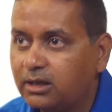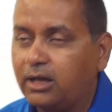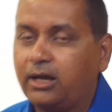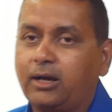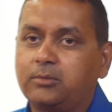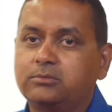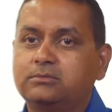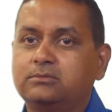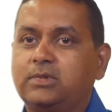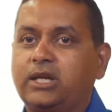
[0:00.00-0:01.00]

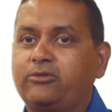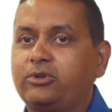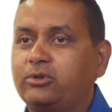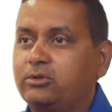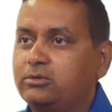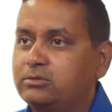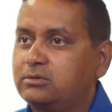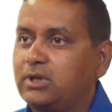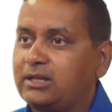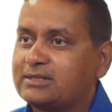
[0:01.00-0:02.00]
If
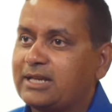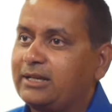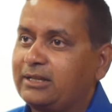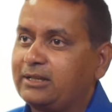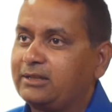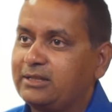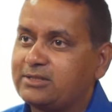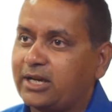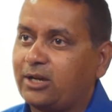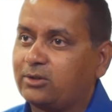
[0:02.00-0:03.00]
you are standing in the
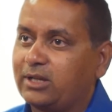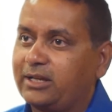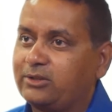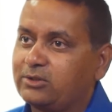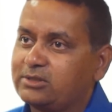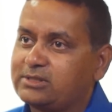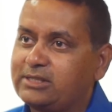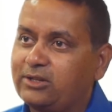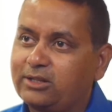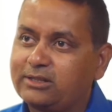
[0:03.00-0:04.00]
checkout lane, you will
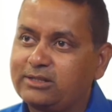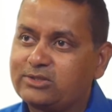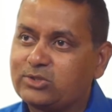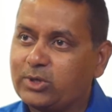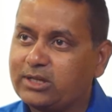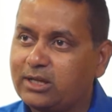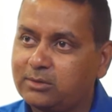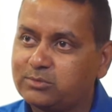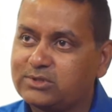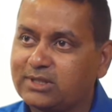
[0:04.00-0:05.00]
see all these chewing
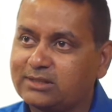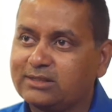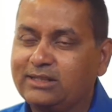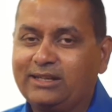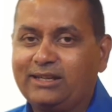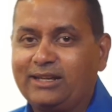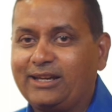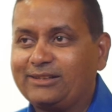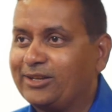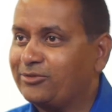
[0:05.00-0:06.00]
gums and
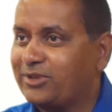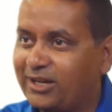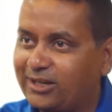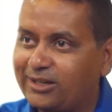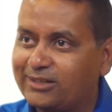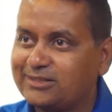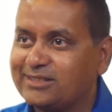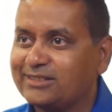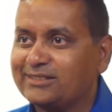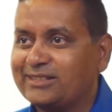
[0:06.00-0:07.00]
gift
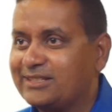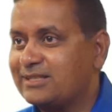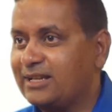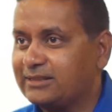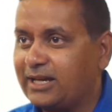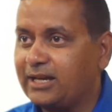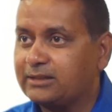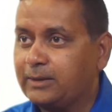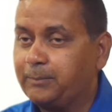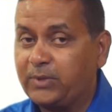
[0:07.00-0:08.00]
cards and things like
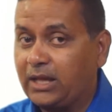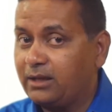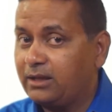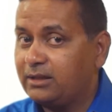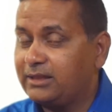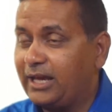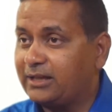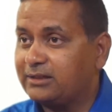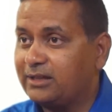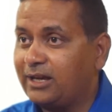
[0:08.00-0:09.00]
that
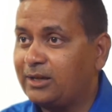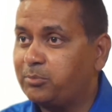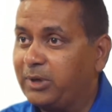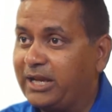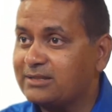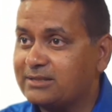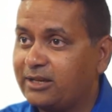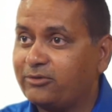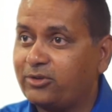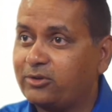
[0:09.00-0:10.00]
are placed
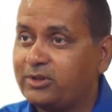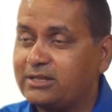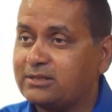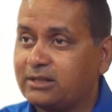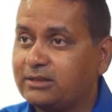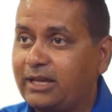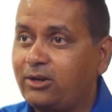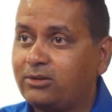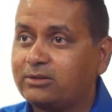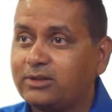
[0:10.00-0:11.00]
there for a reason. They
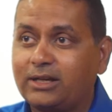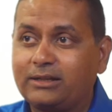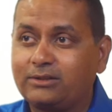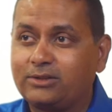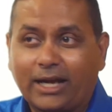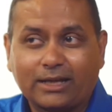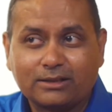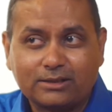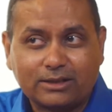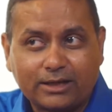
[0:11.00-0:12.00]
don't really drag
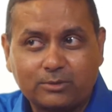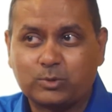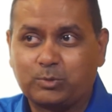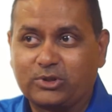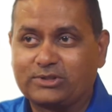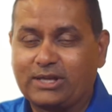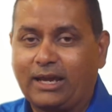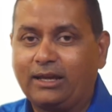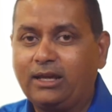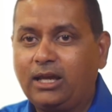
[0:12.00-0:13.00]
other items per
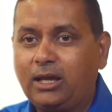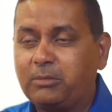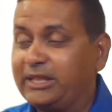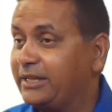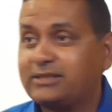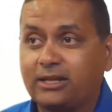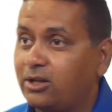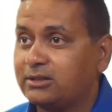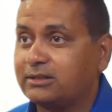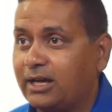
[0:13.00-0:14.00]
se, but they sell
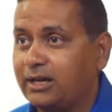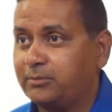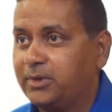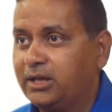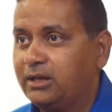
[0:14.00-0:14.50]
all the time.